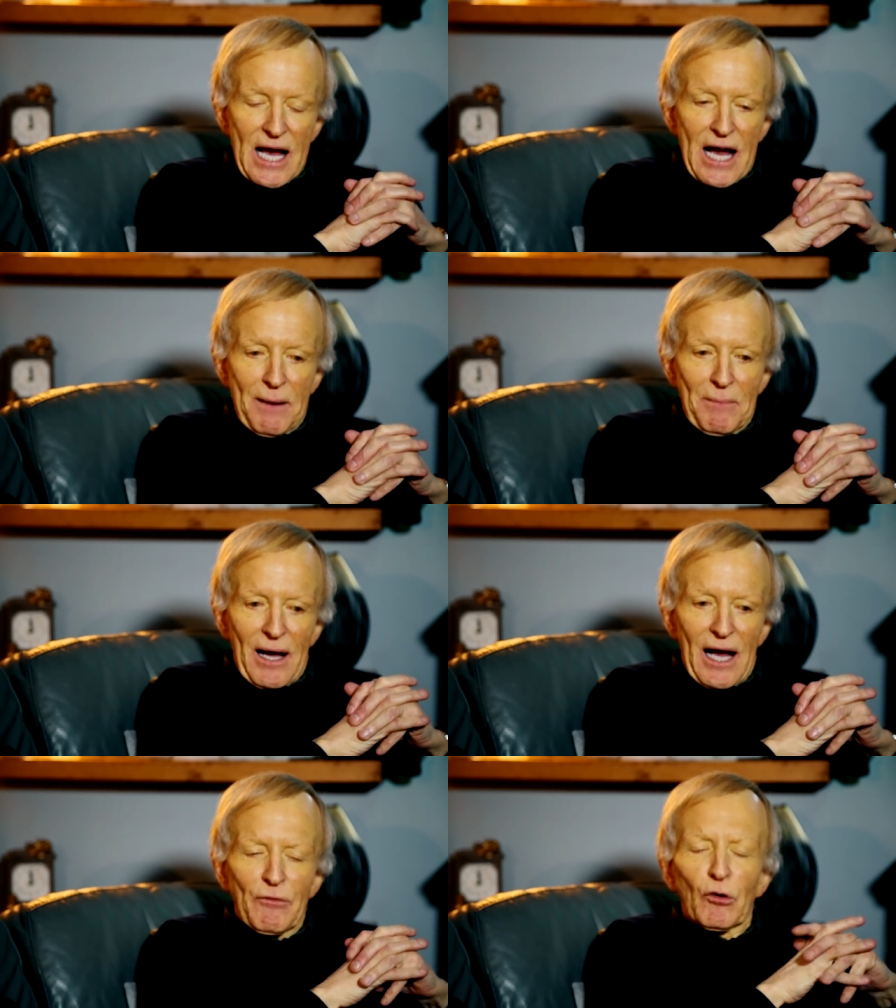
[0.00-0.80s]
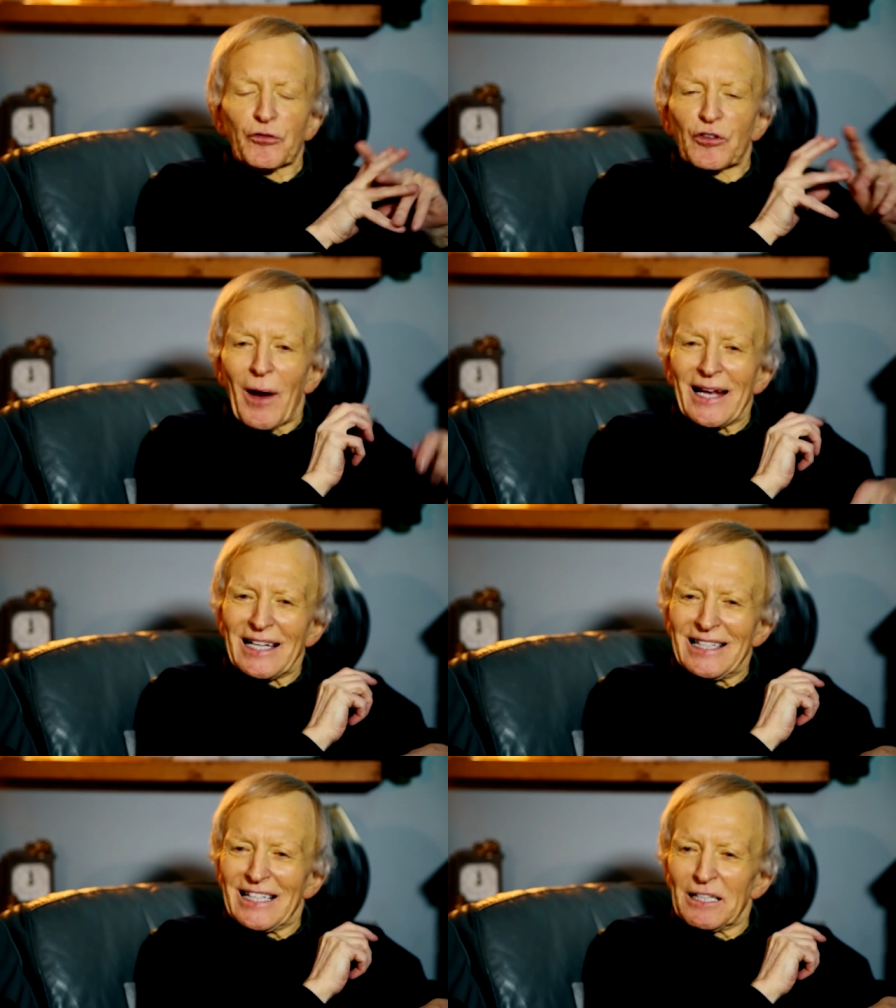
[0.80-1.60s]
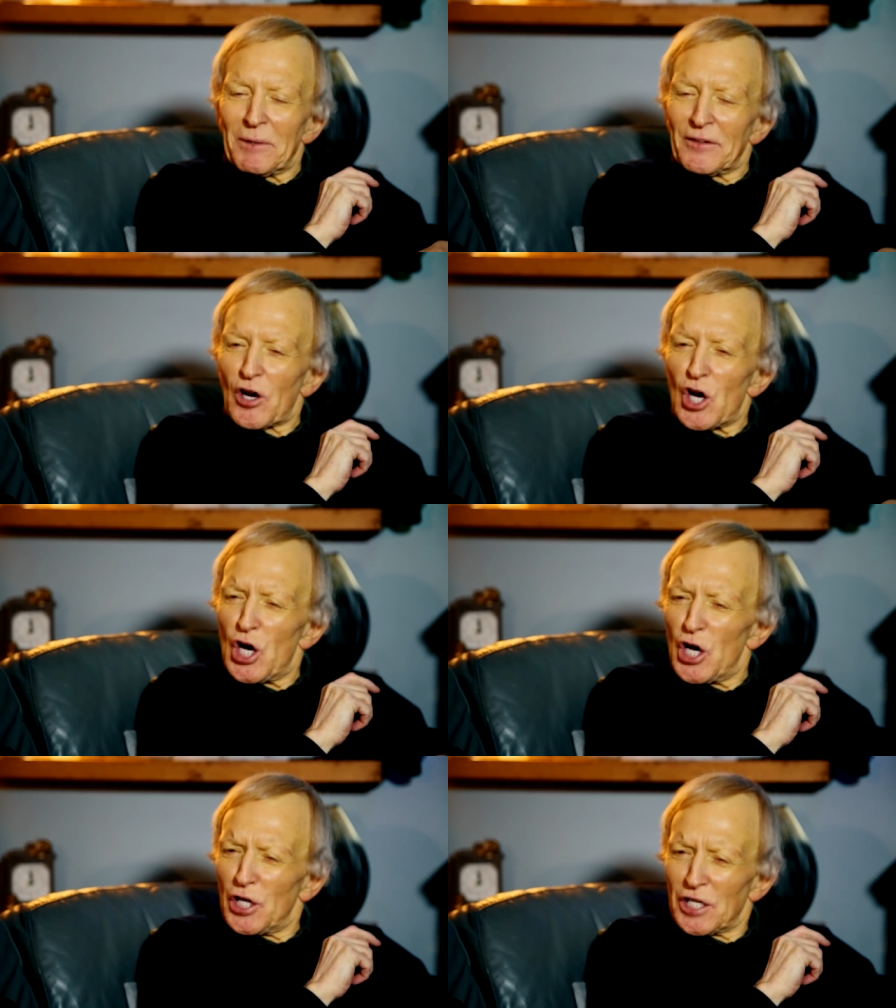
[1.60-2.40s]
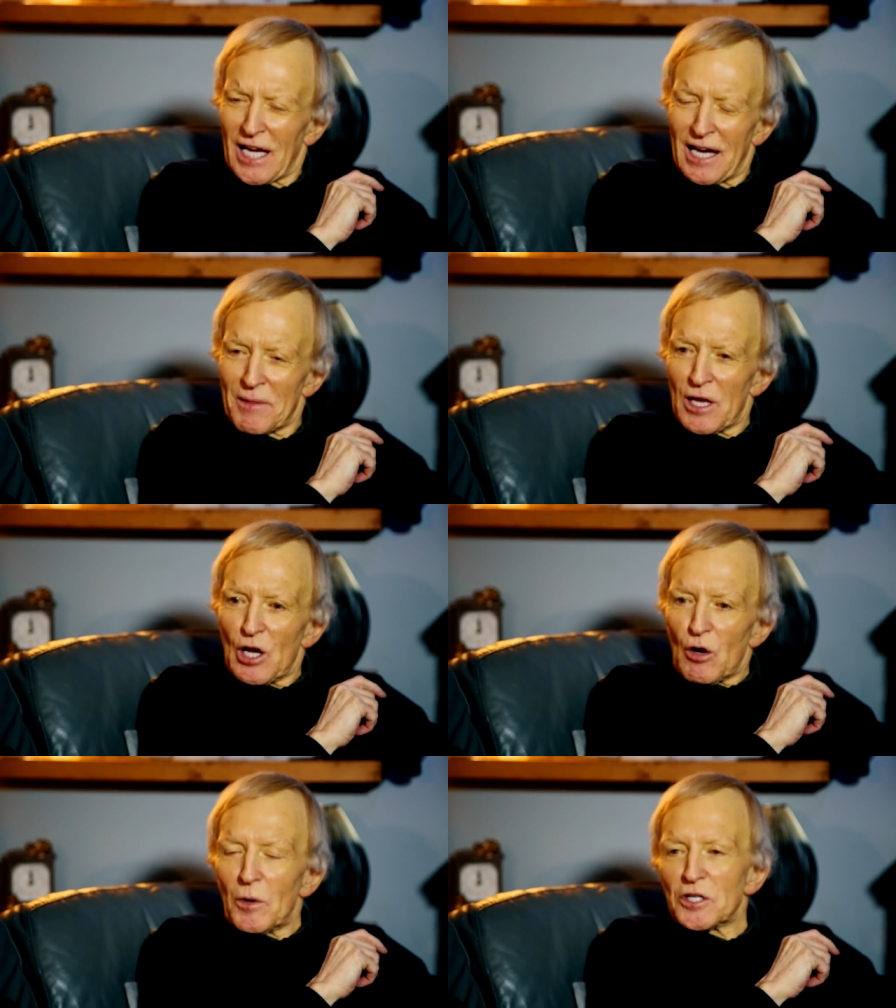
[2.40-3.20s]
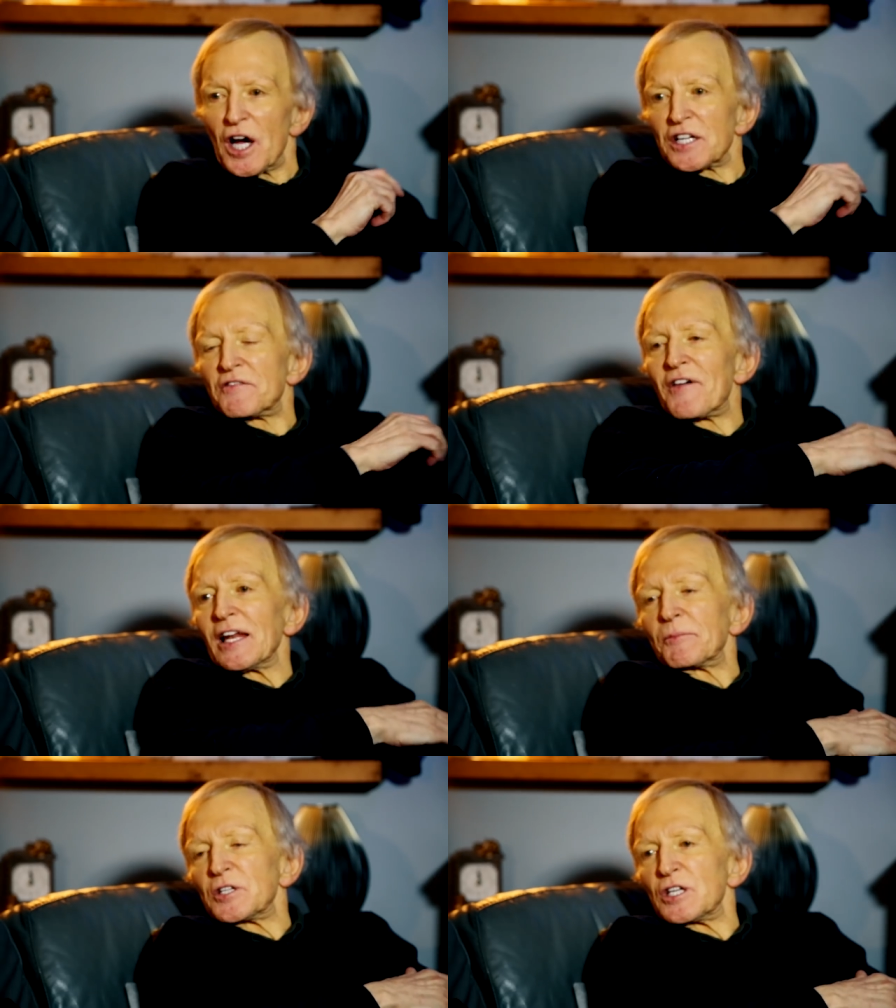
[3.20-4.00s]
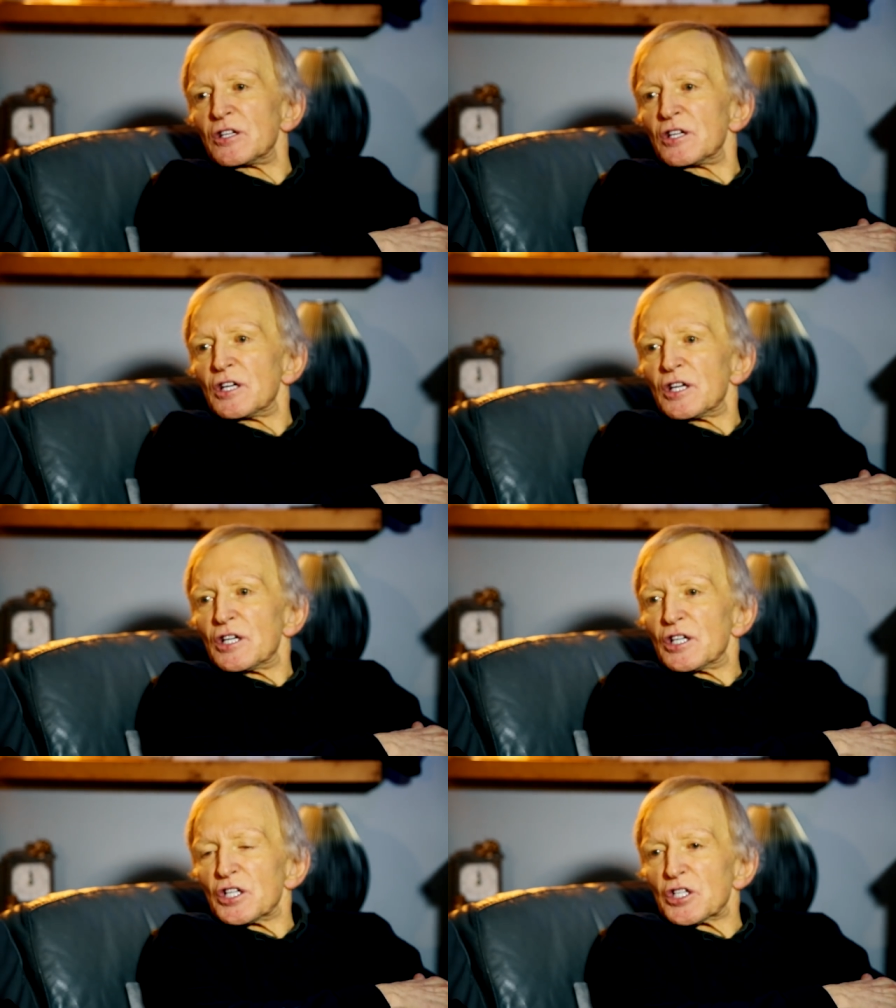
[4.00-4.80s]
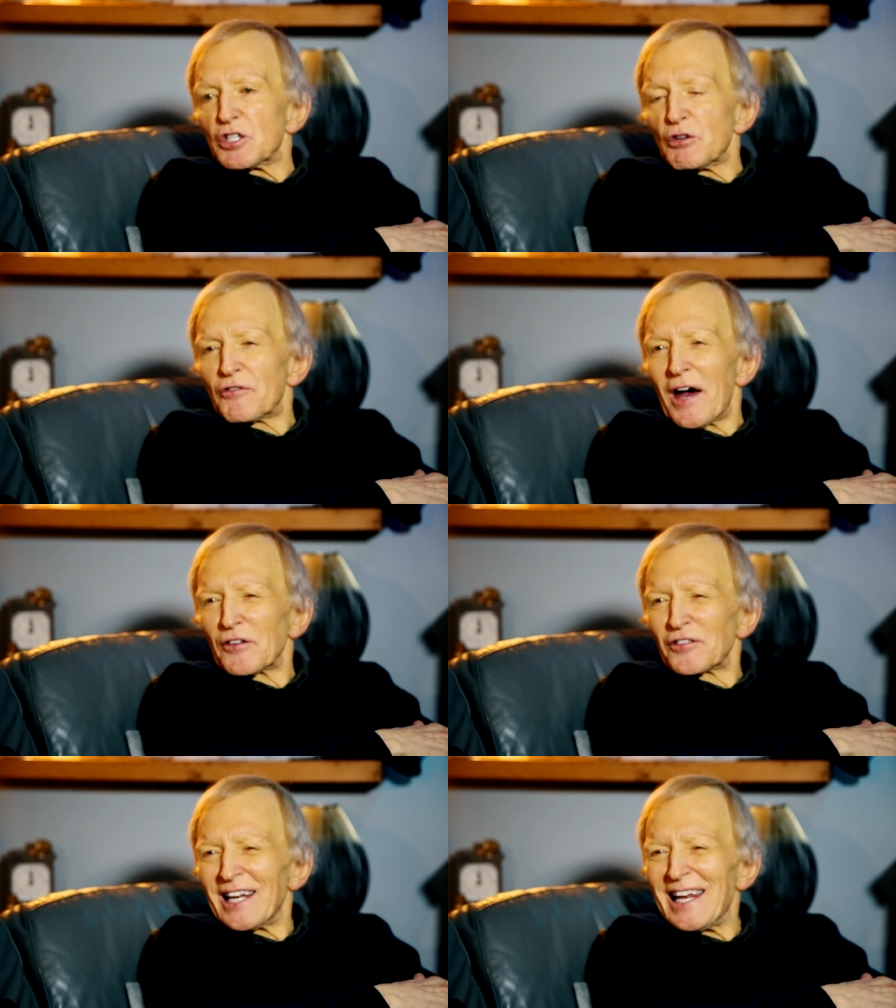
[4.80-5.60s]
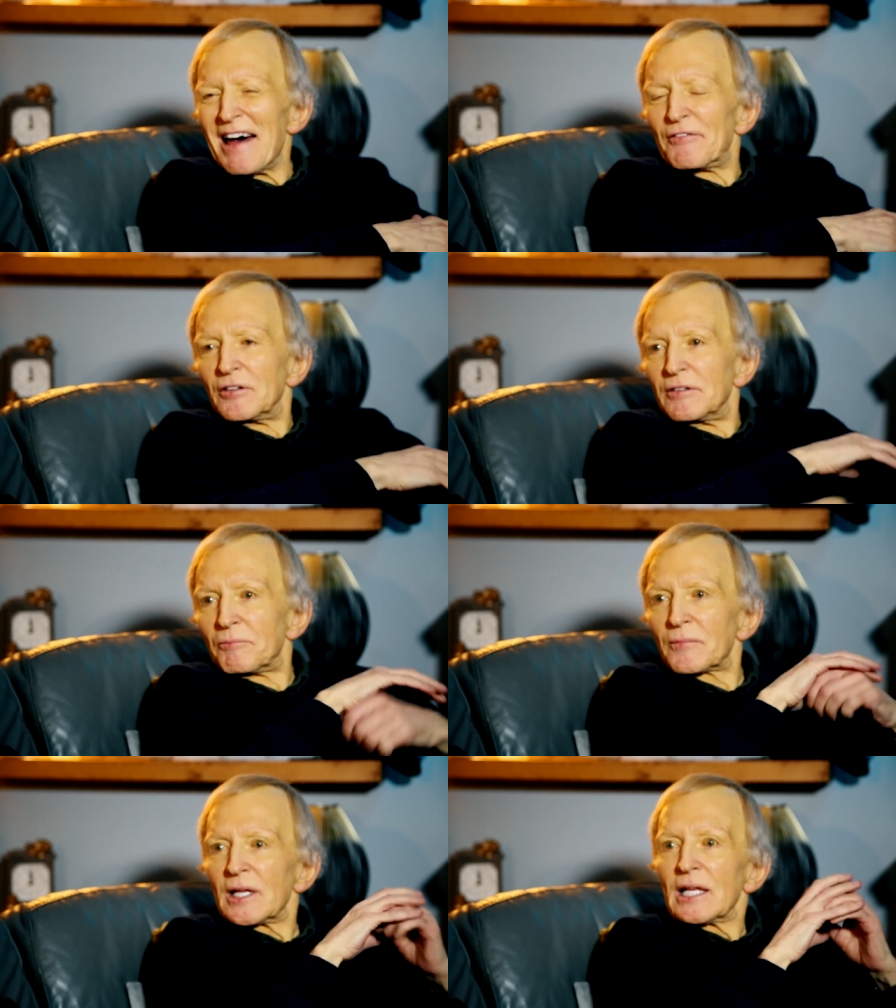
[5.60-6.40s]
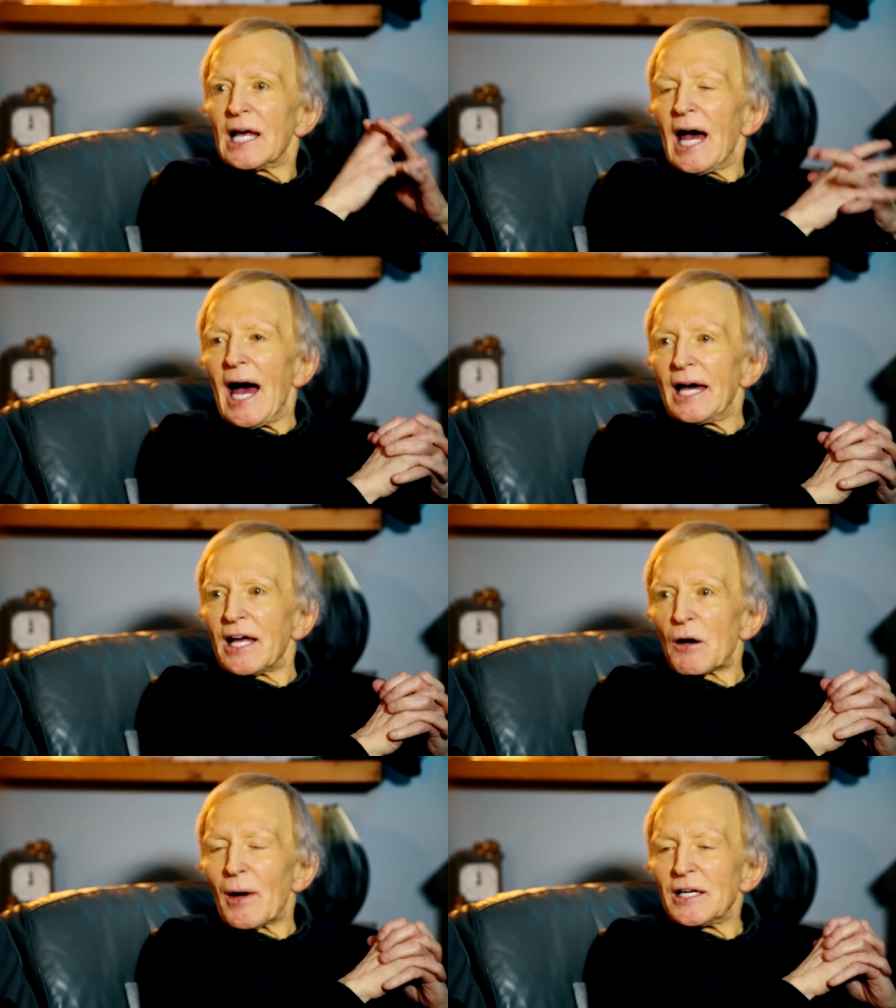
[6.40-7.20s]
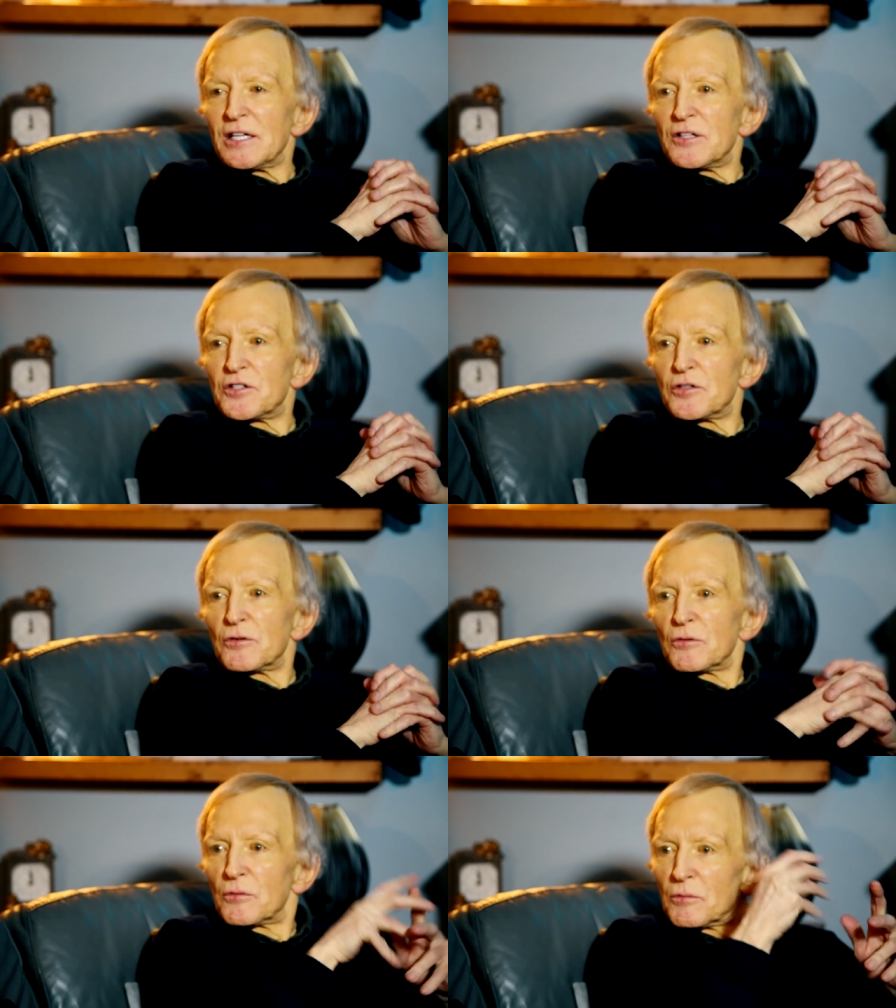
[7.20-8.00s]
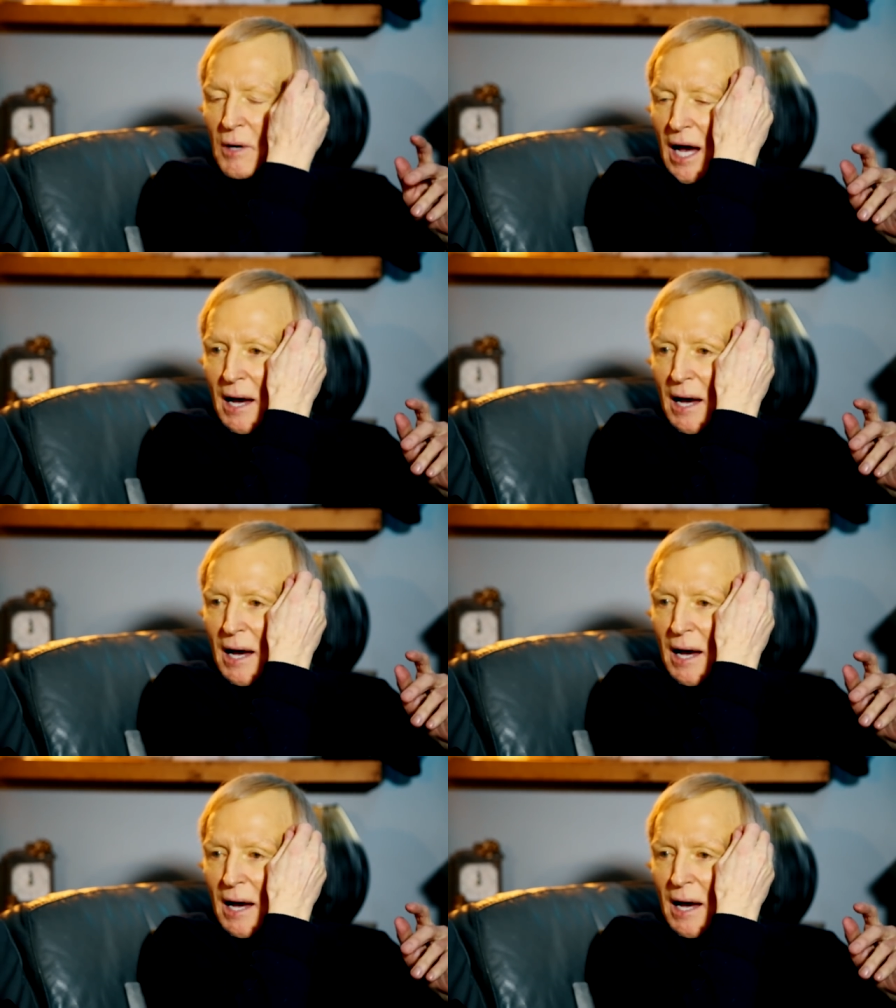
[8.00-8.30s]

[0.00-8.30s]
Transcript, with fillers: I've also had a little bit of a hernia, which I developed in 2011. And I went into